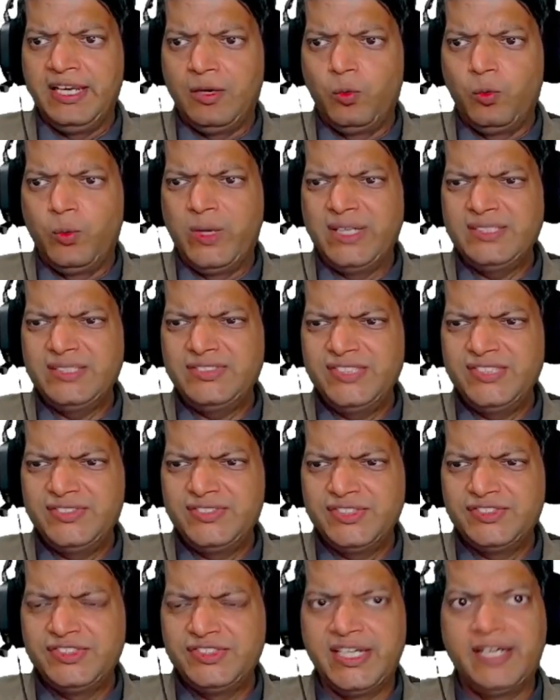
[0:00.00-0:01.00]
Now once
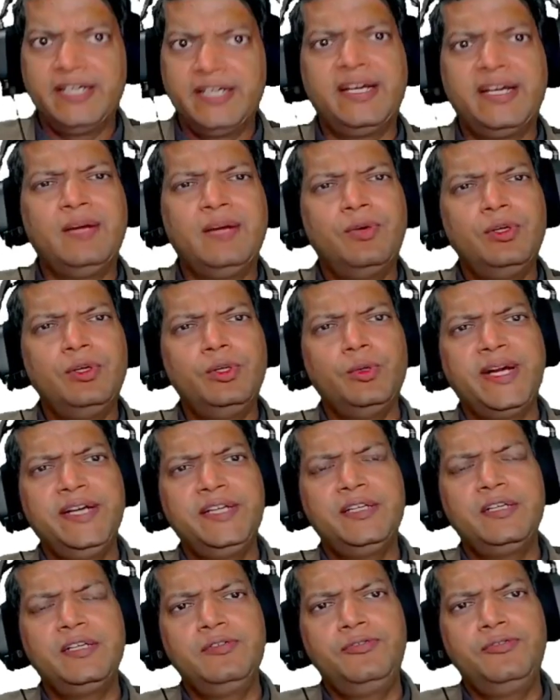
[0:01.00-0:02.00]
this is done, I want to
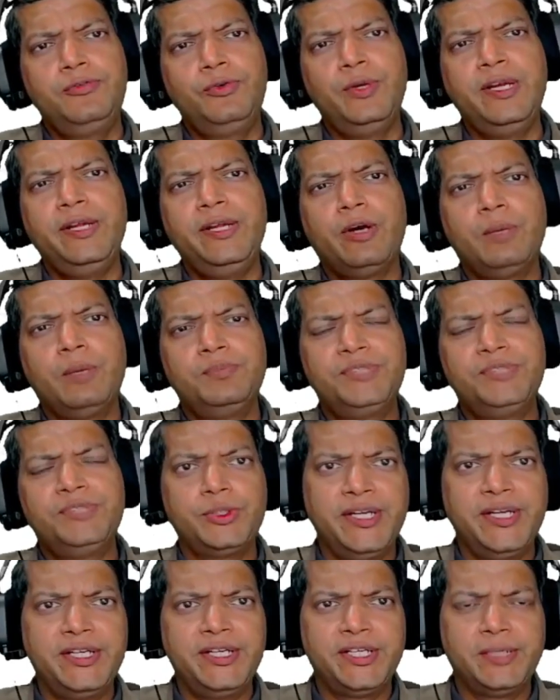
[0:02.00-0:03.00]
write a fully object
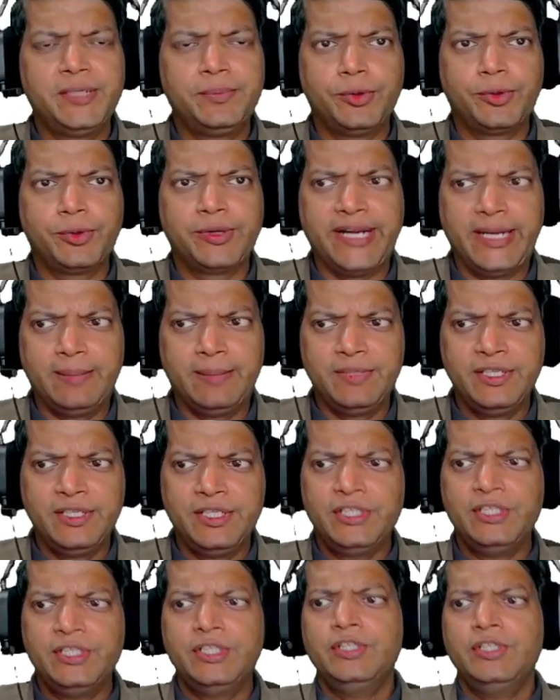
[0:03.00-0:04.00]
oriented program.
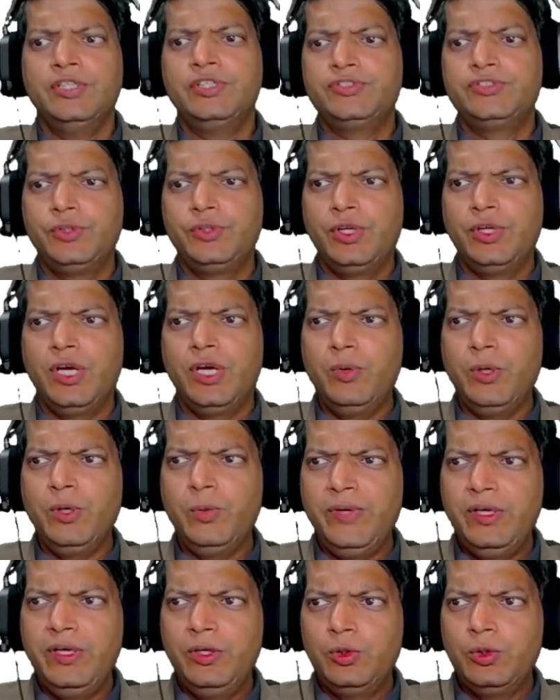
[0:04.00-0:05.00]
So now
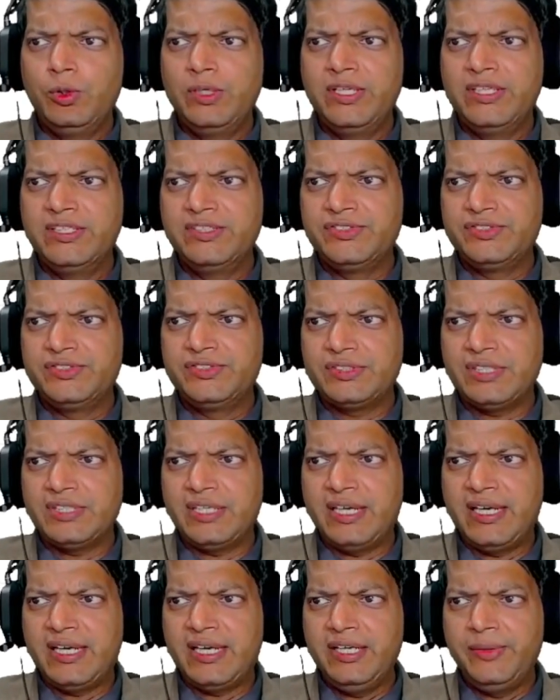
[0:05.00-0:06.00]
what we'll do is
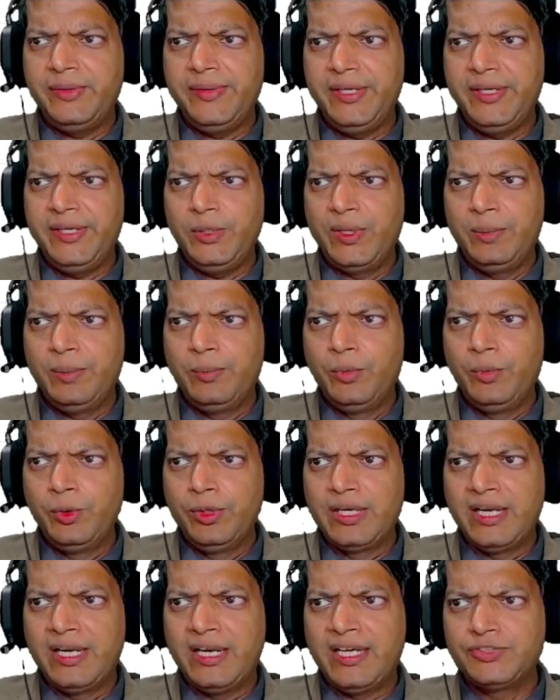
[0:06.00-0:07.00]
I'll create one more
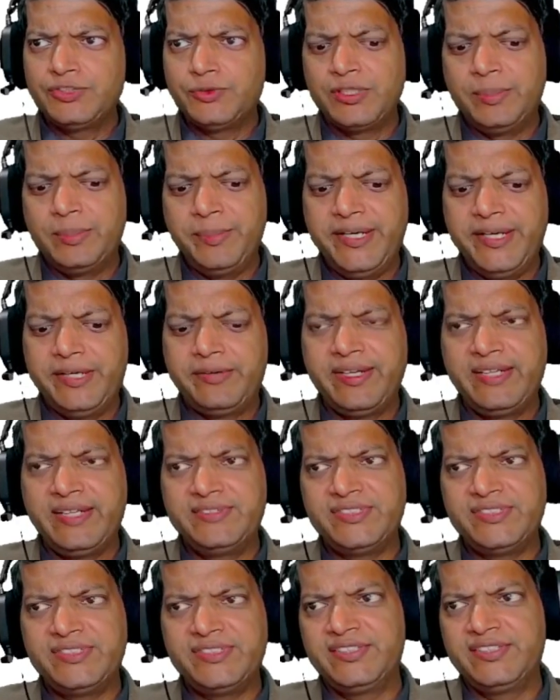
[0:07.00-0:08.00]
class for the
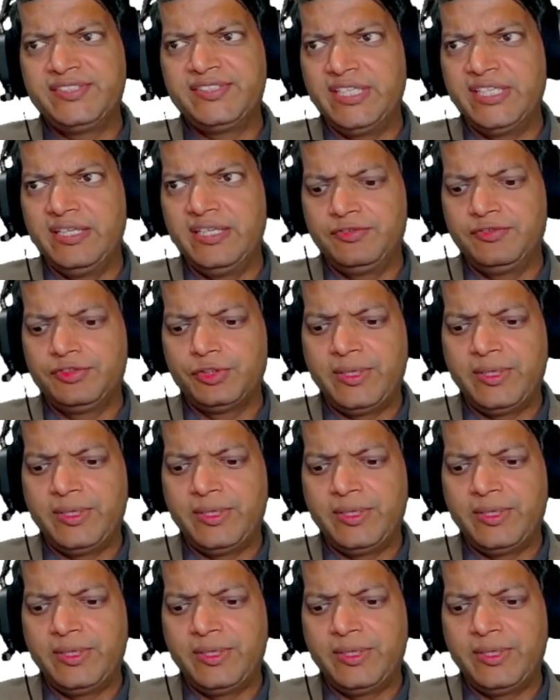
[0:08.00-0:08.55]
matrix itself.